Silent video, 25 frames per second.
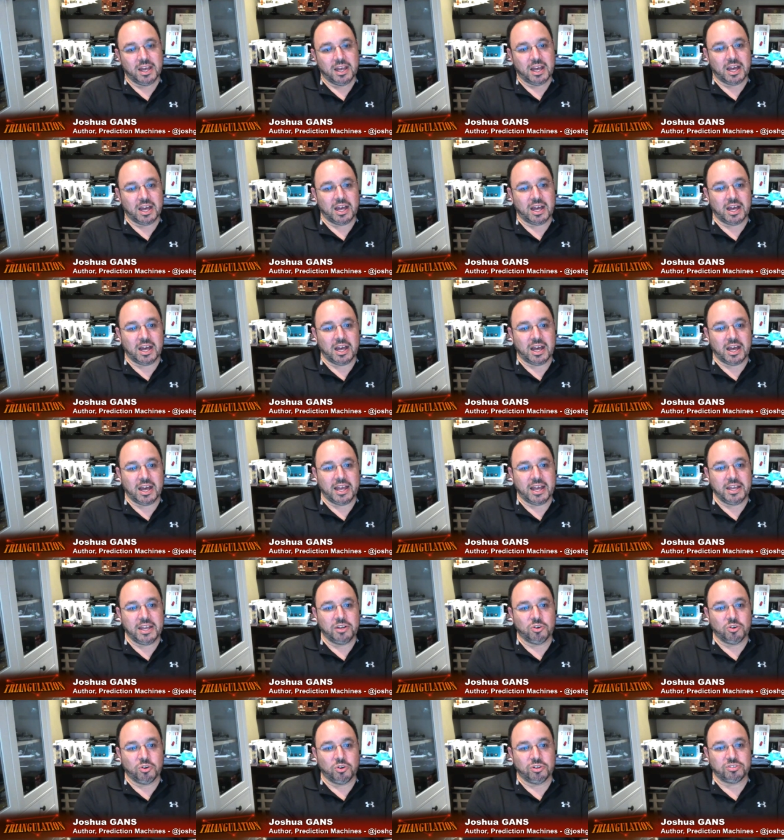uh,
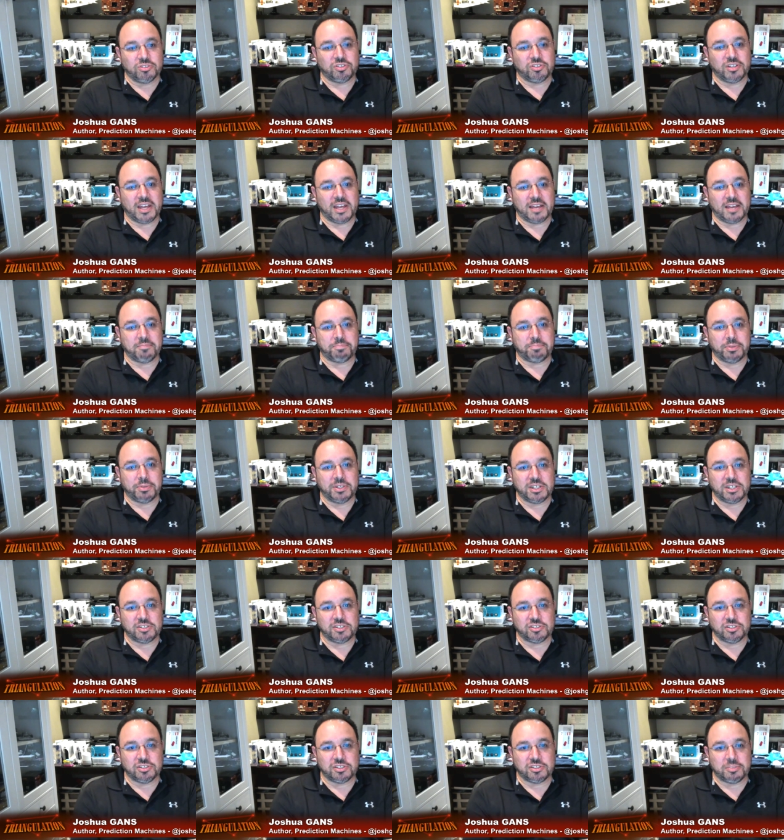in order to get
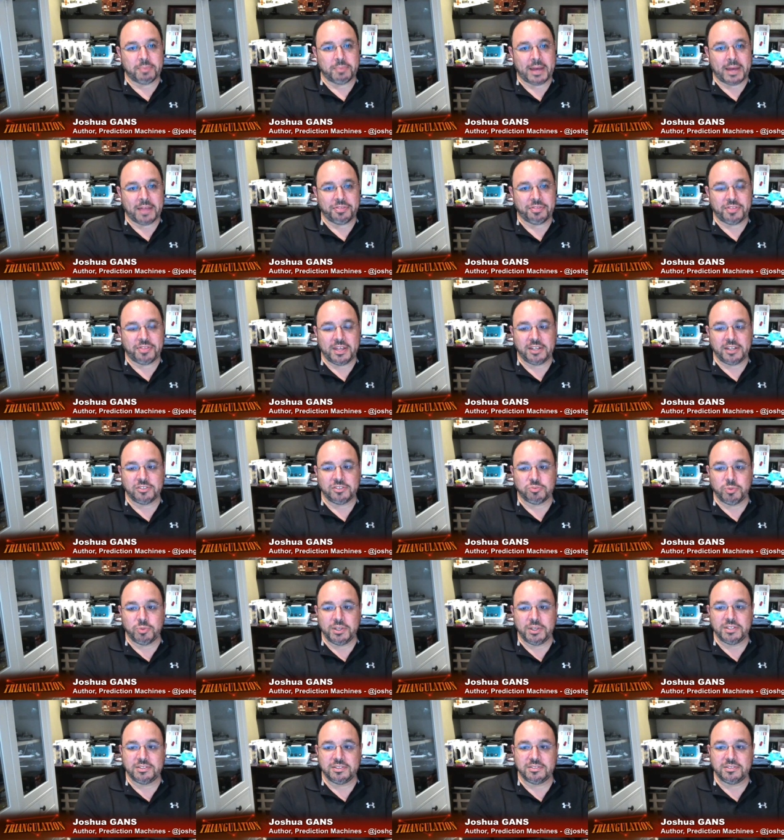predictions about things
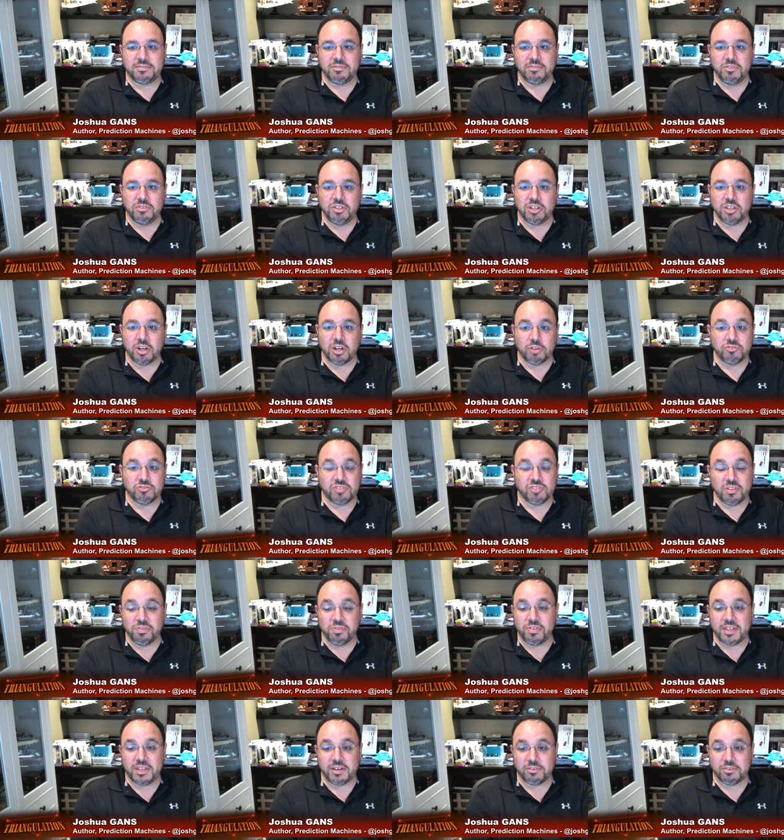we, you know,
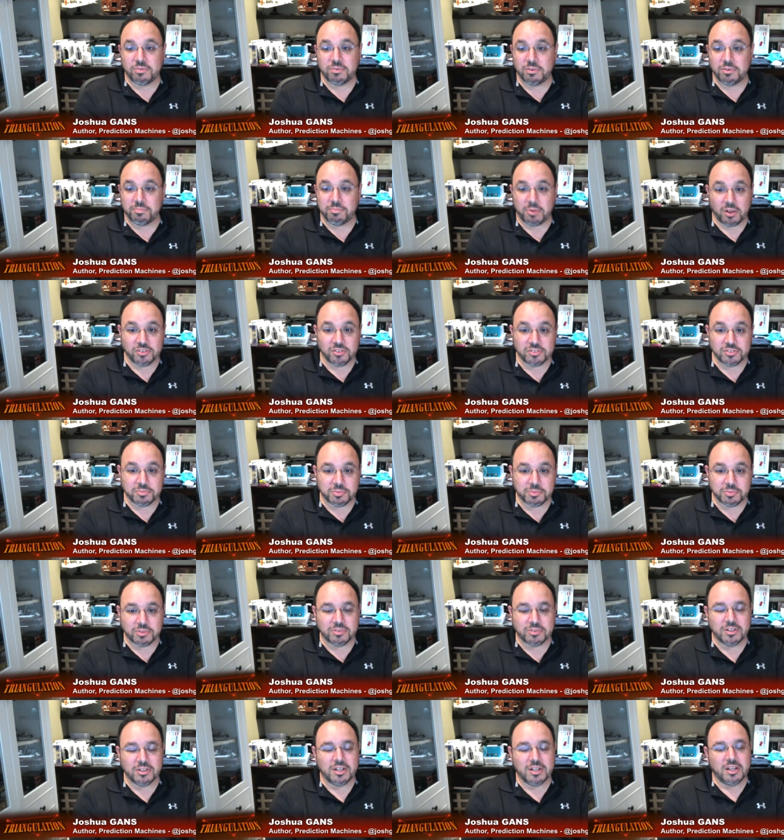didn't think were
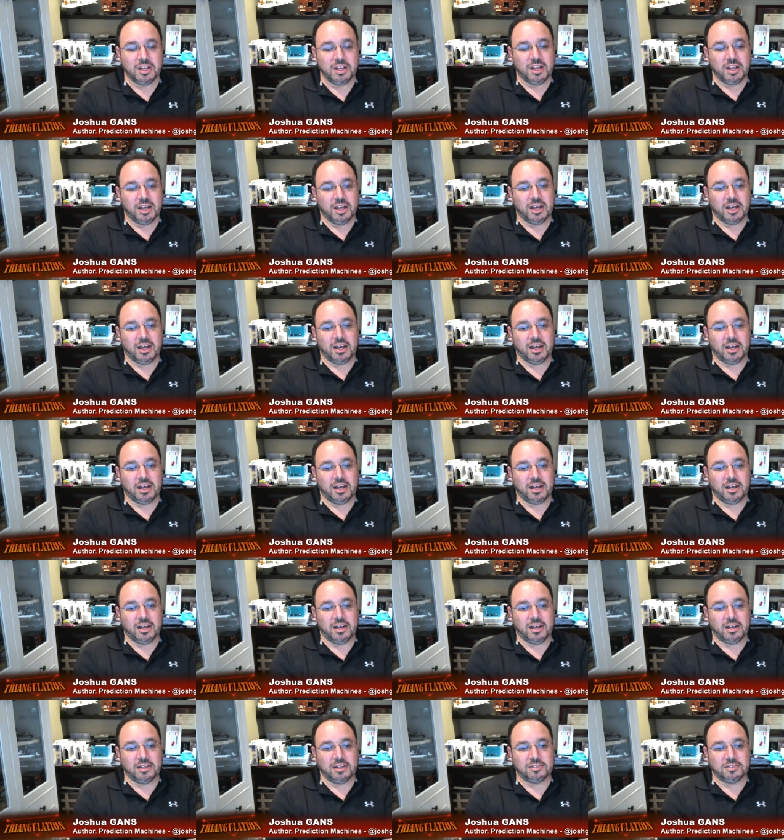possible
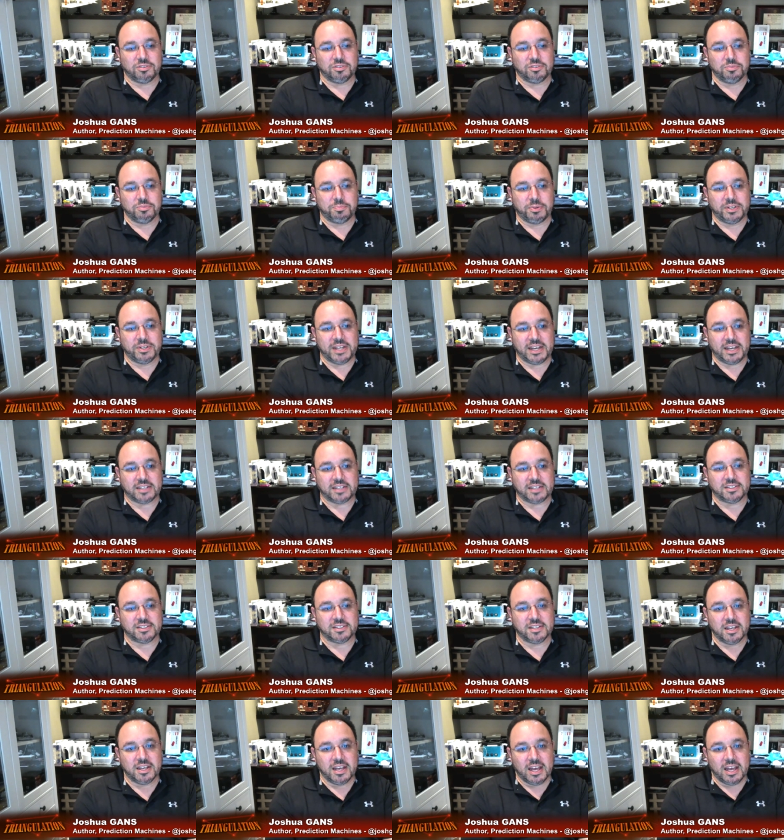uh, to predict.
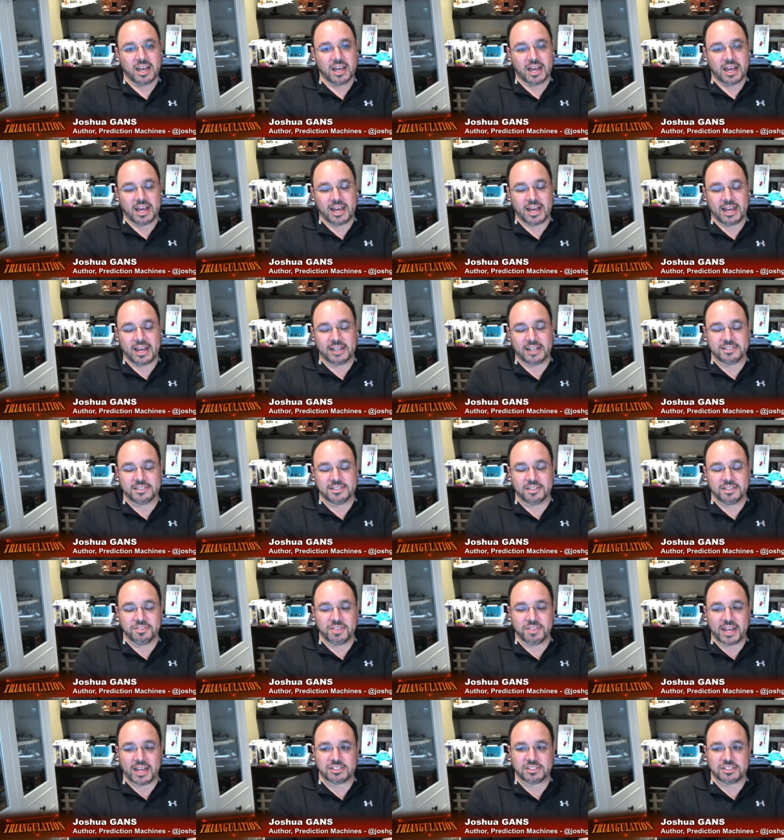And
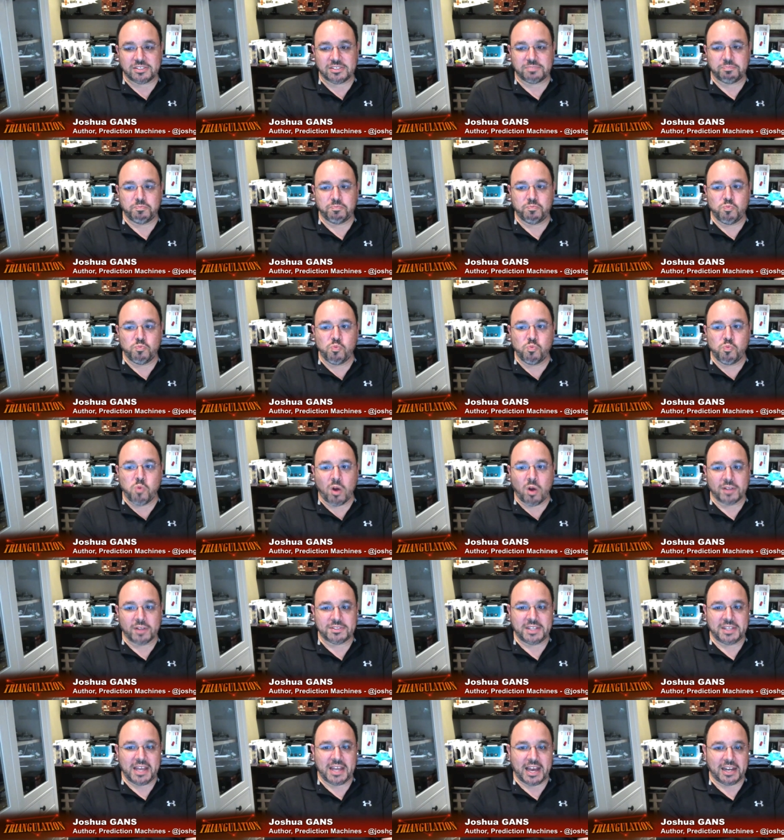that's what
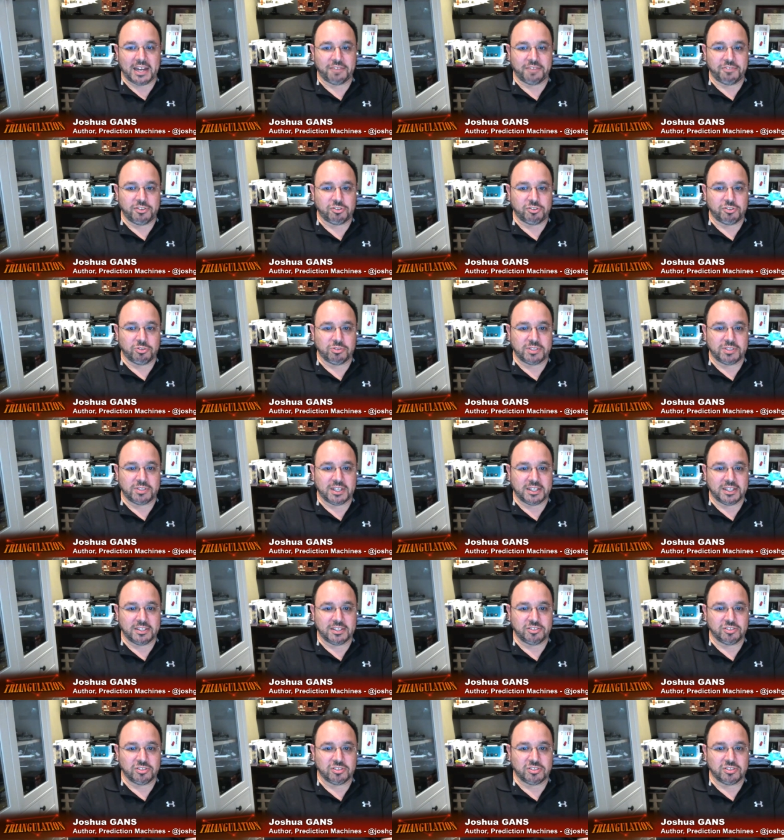the artificial
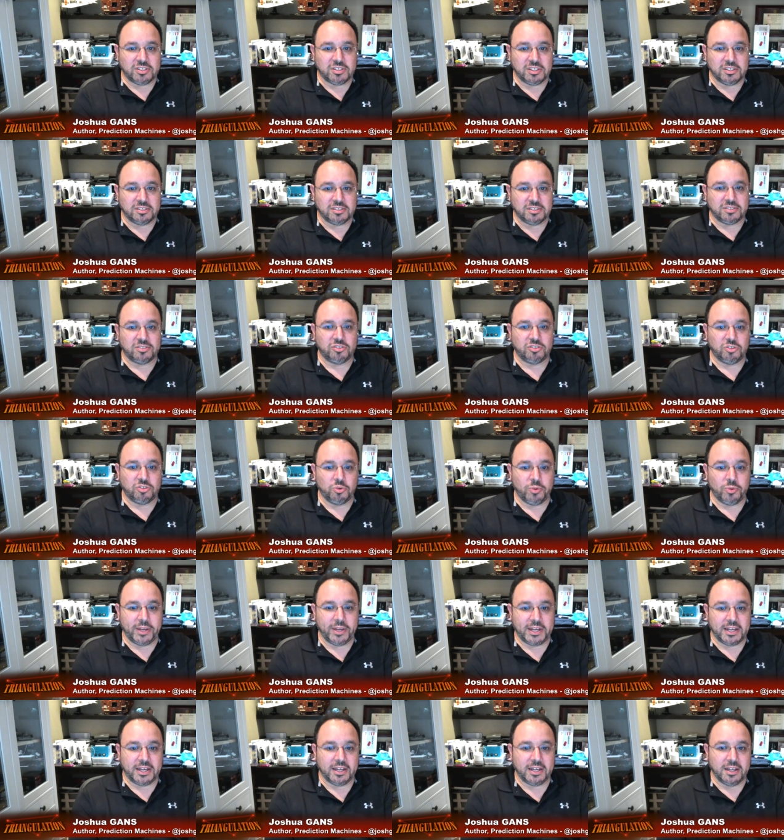intelligence is
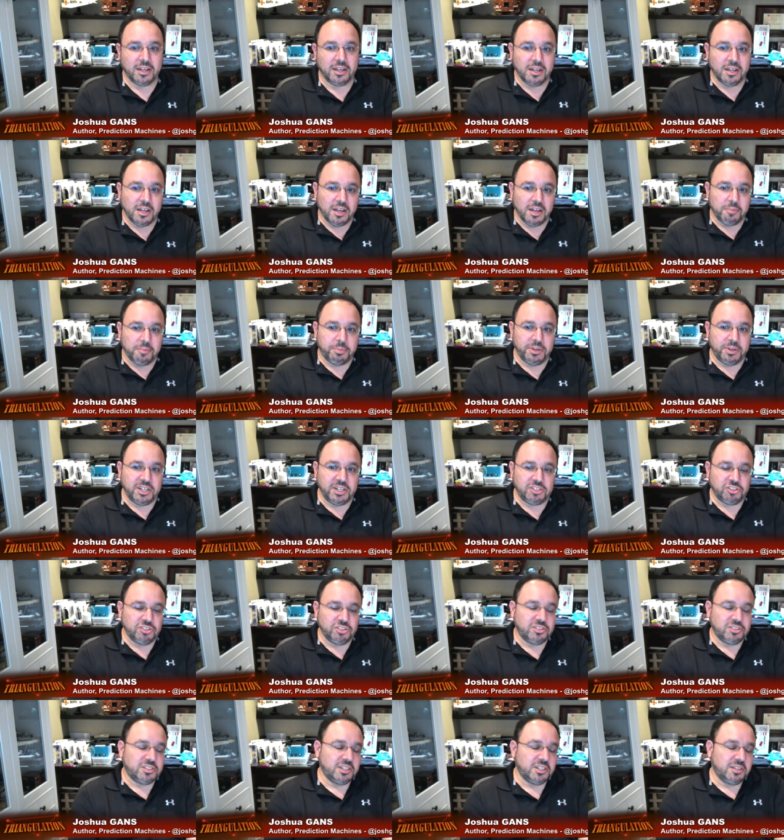doing.
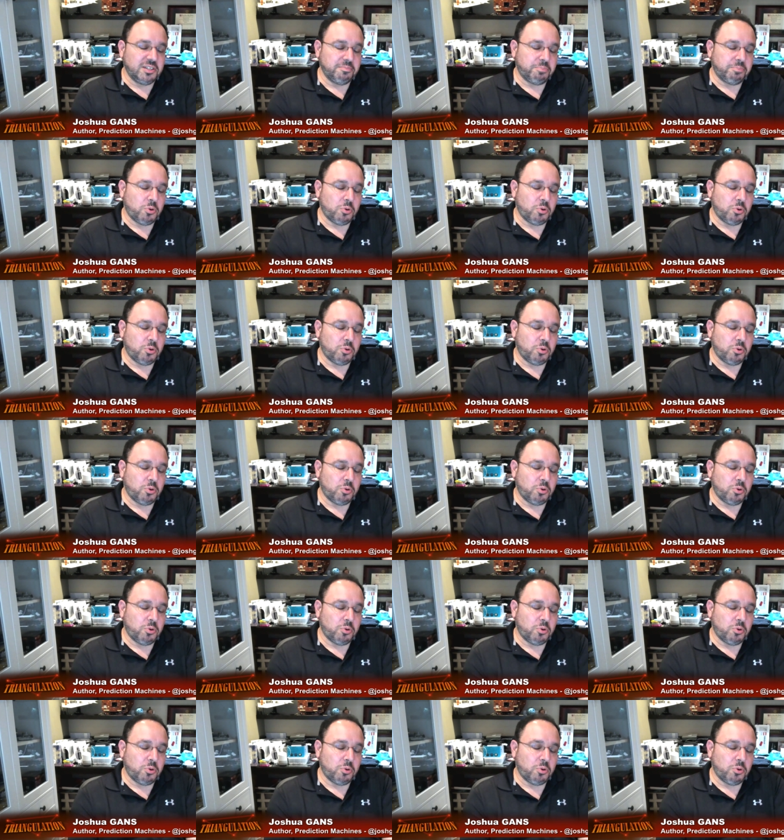Prediction's an important